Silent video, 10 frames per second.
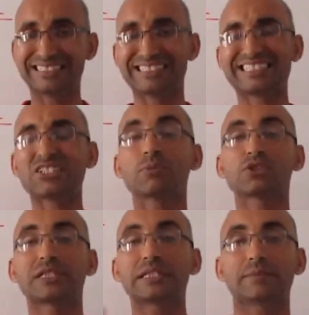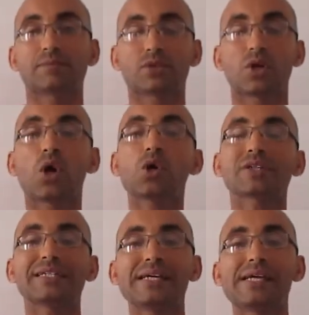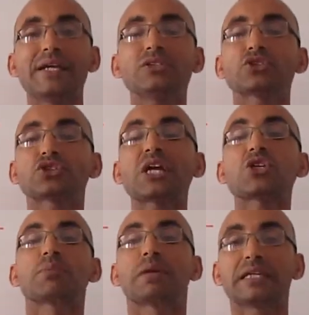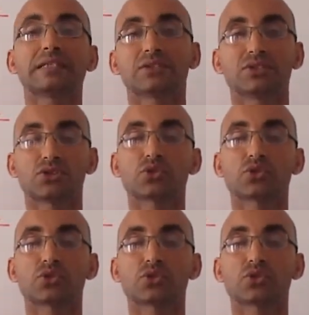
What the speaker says: synonymously or interchangeably